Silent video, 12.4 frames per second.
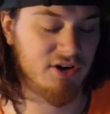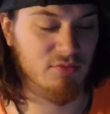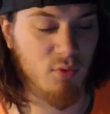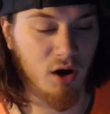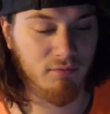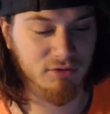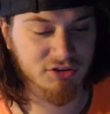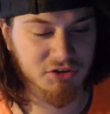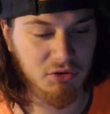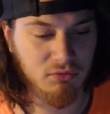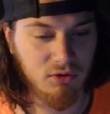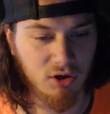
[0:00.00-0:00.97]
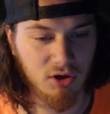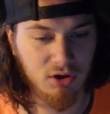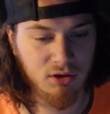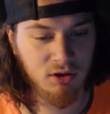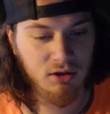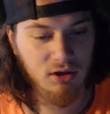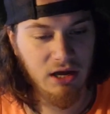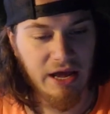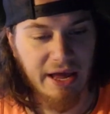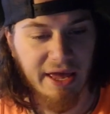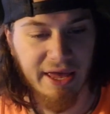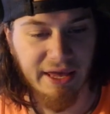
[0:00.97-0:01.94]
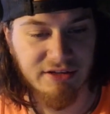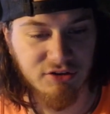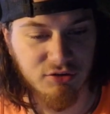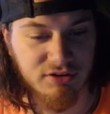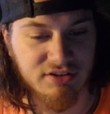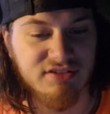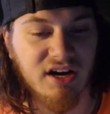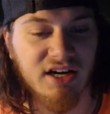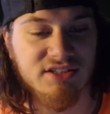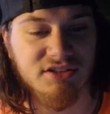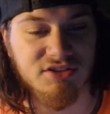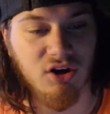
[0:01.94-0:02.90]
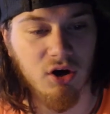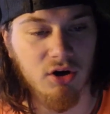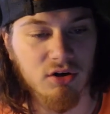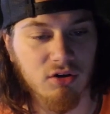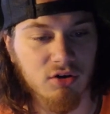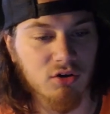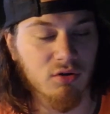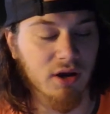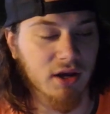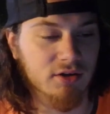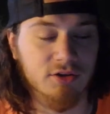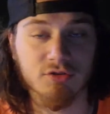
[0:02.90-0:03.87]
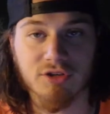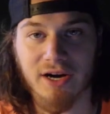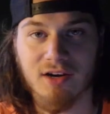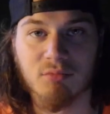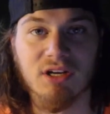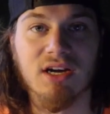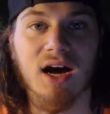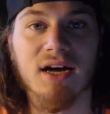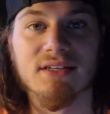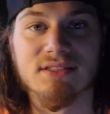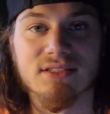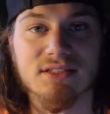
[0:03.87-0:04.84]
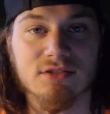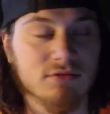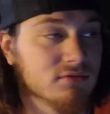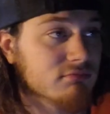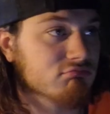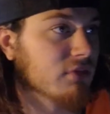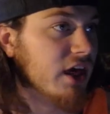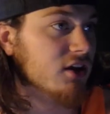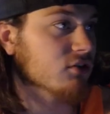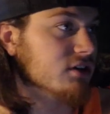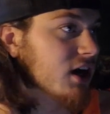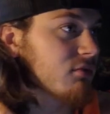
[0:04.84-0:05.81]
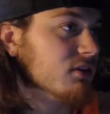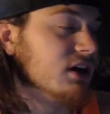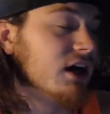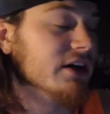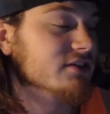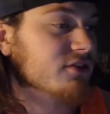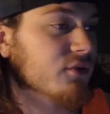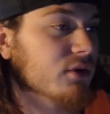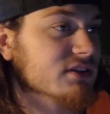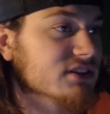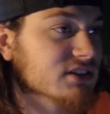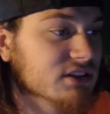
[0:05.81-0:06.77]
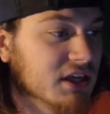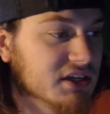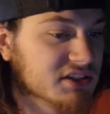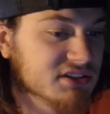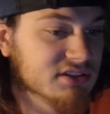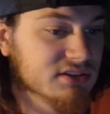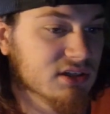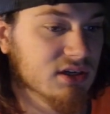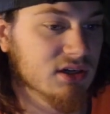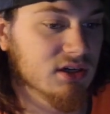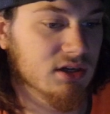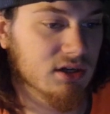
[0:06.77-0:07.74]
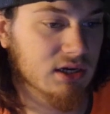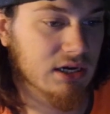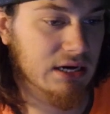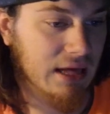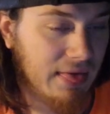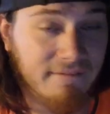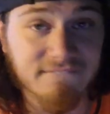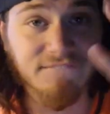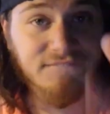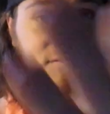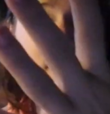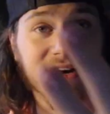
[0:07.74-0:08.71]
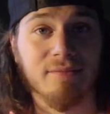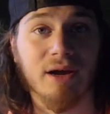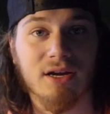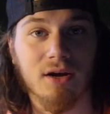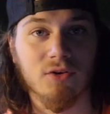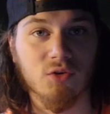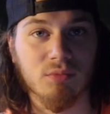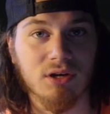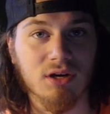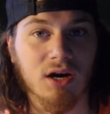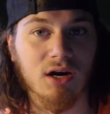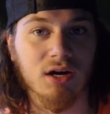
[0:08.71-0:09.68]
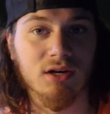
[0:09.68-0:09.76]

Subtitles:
or your mom for so long, and you guys just argue and you try to be nice, like you try to be nice for once and they just fire back on you, be